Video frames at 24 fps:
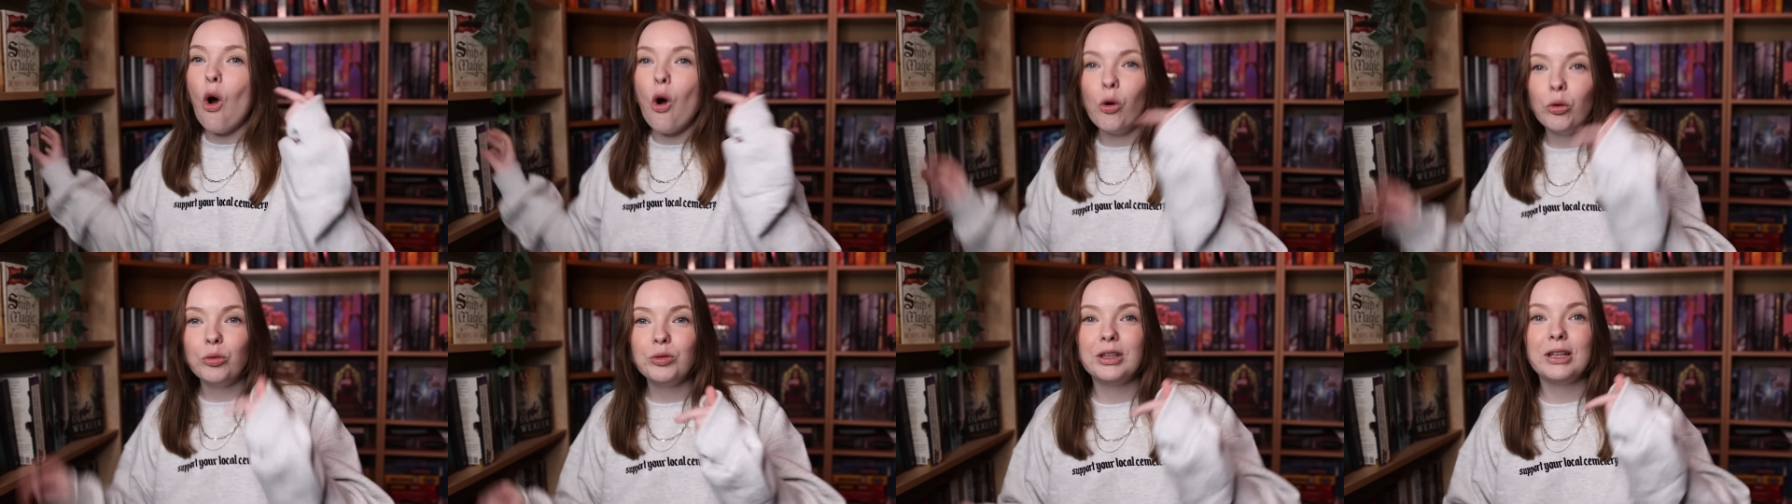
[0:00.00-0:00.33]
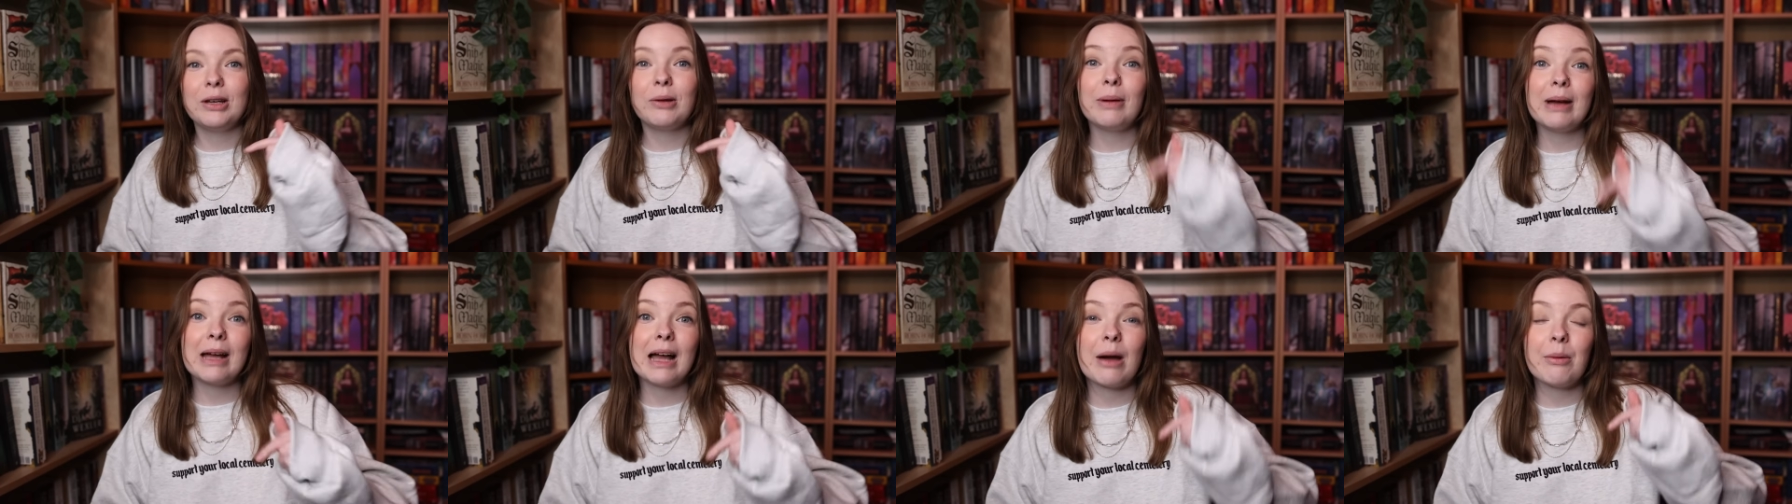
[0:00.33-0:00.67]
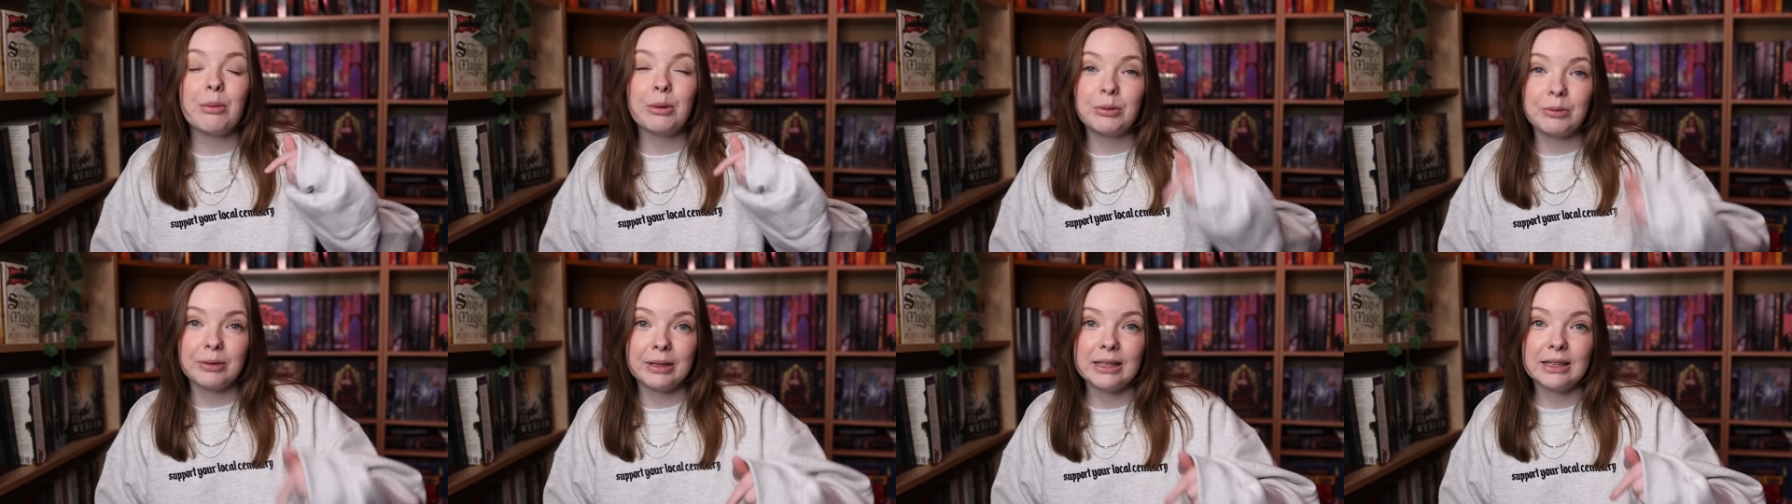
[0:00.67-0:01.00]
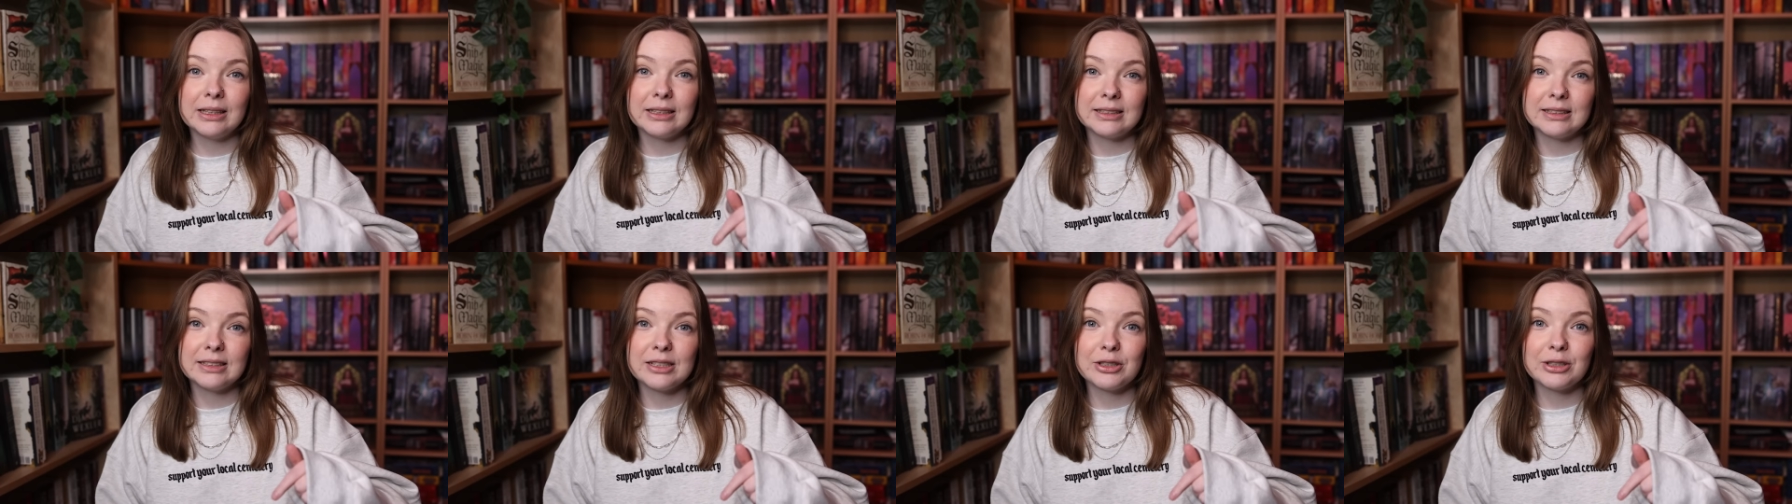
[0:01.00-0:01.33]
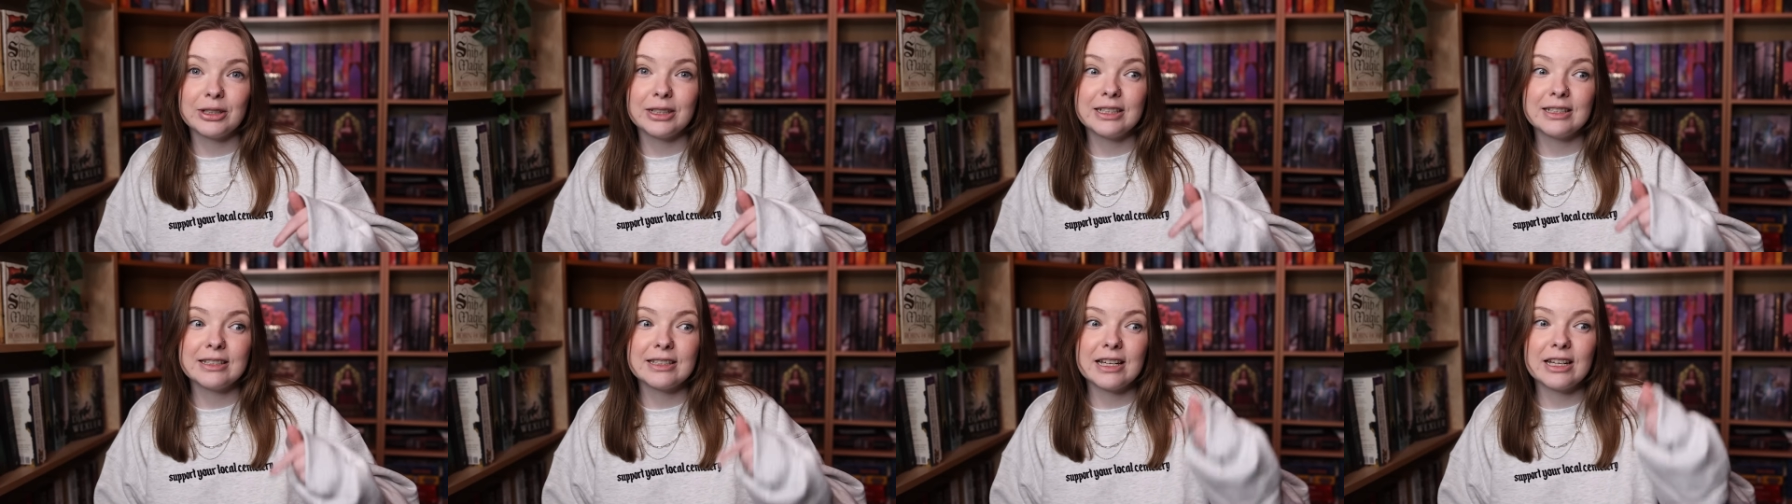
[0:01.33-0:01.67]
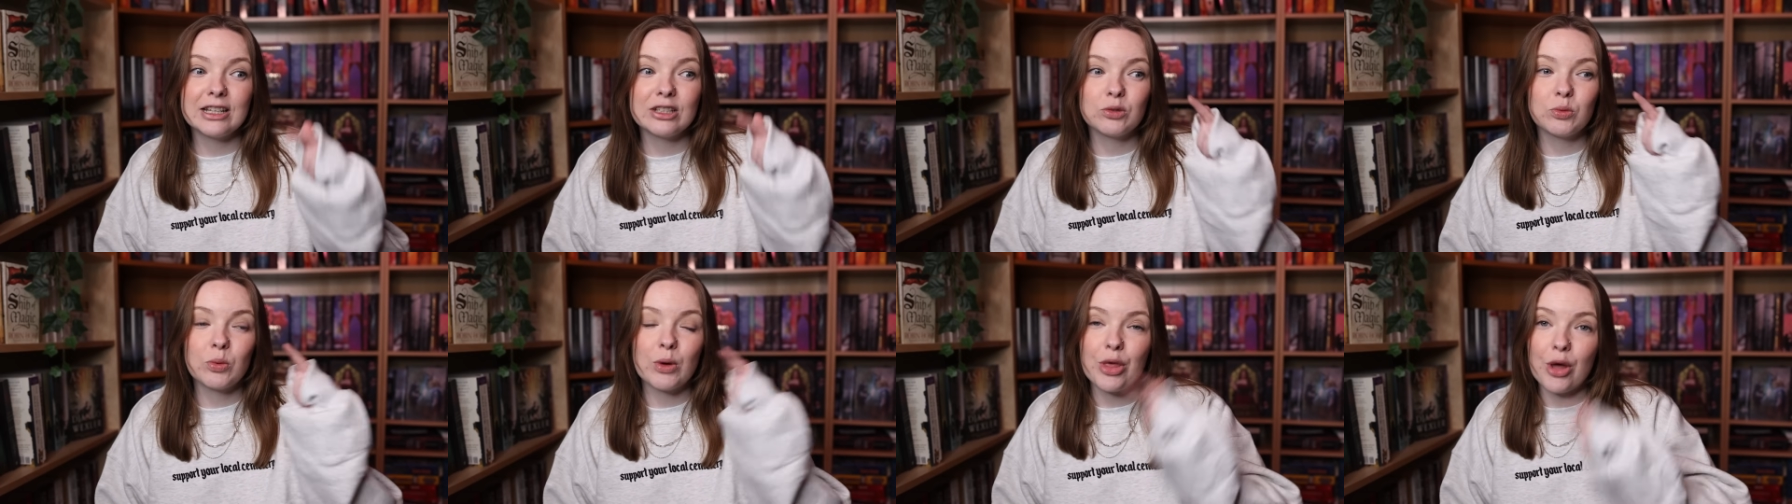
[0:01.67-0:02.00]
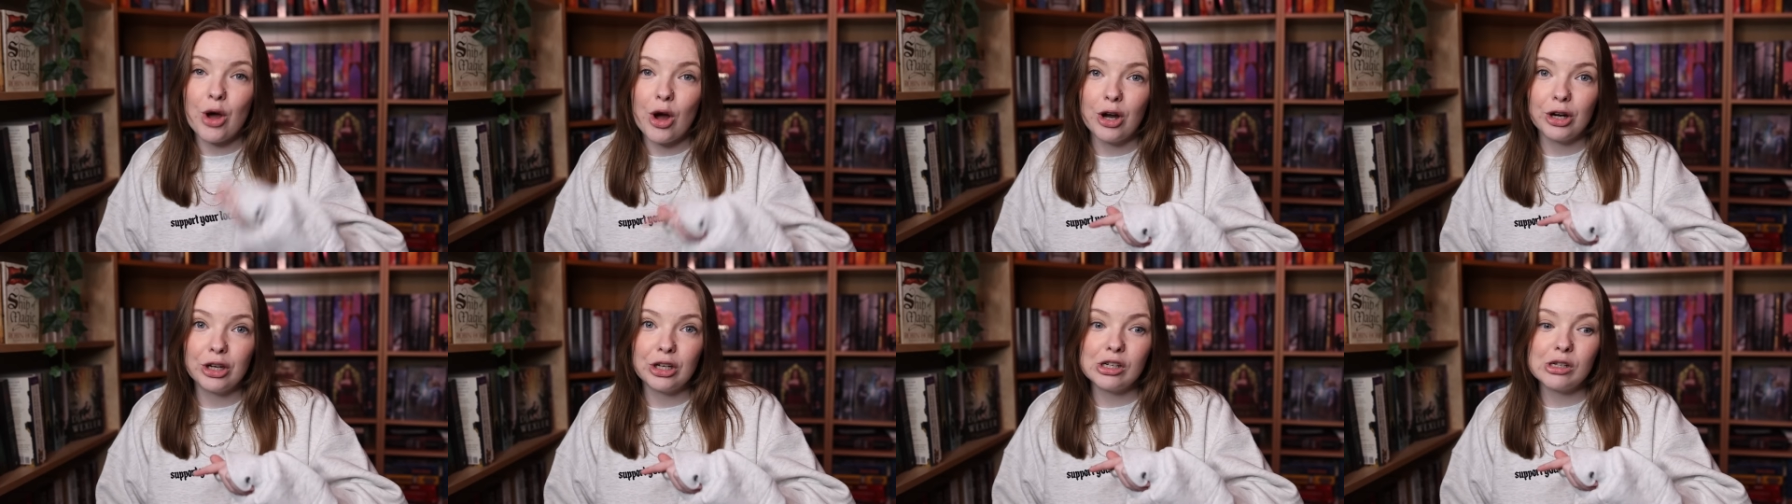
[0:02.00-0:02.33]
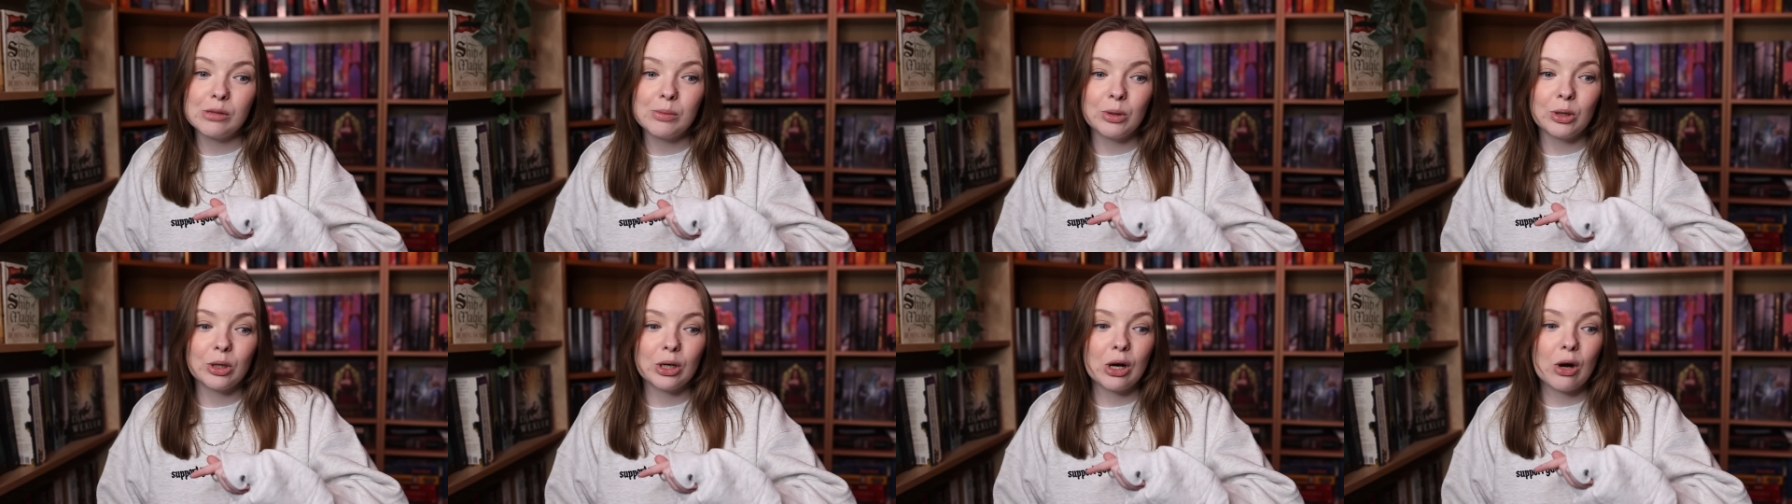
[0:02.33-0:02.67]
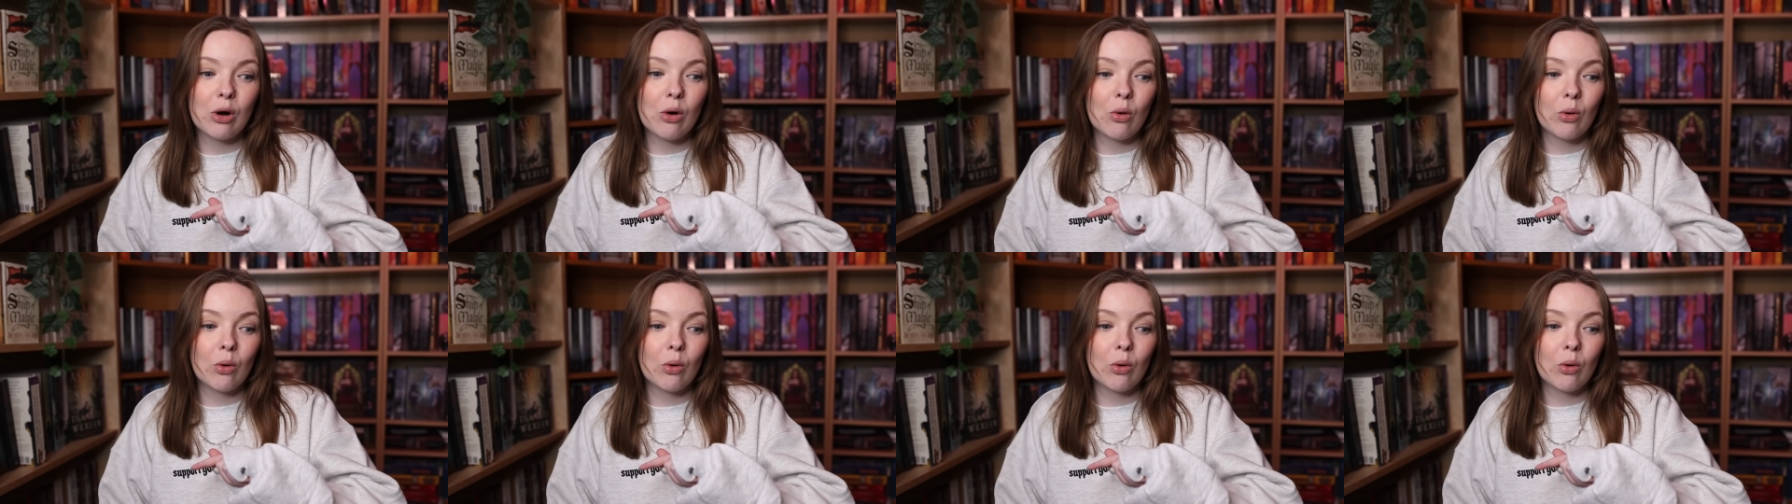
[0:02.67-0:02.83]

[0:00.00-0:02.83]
only way I would read the series is with audiobook